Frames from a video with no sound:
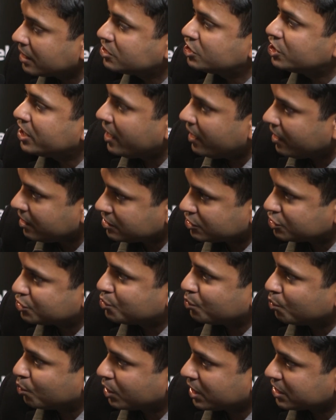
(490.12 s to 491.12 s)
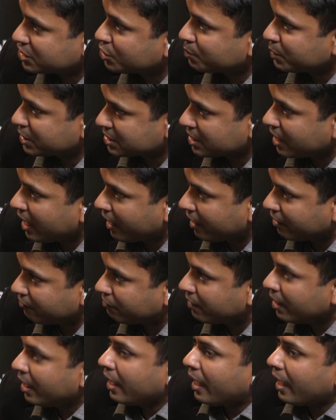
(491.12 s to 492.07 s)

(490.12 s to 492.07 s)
a change to customers' life.